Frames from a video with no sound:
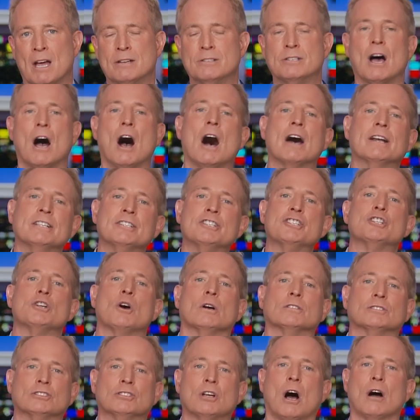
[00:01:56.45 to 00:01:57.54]
To
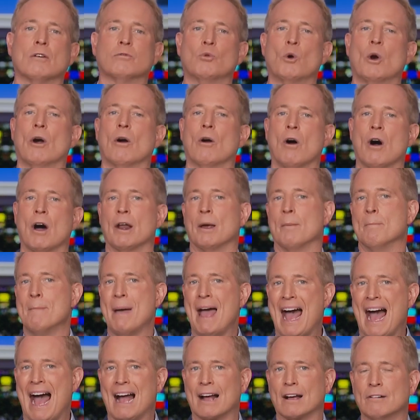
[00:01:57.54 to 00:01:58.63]
uninstall software on a
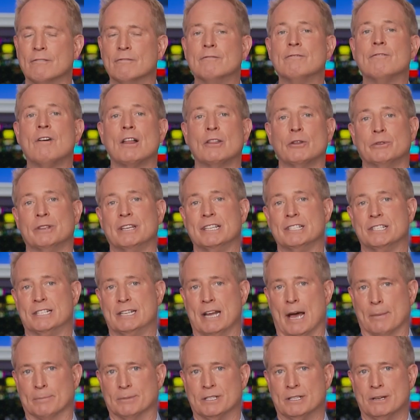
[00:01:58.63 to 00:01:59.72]
Mac, follow these
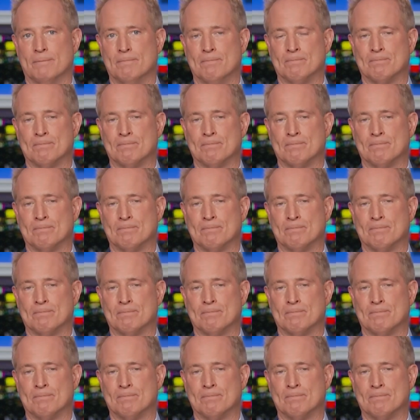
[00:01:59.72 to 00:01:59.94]
steps.